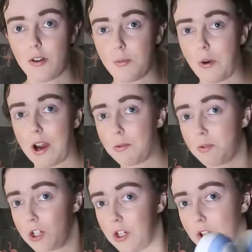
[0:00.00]
why
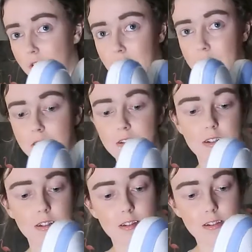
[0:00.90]
would you not?
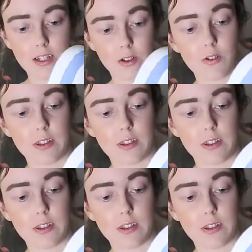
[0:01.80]
They look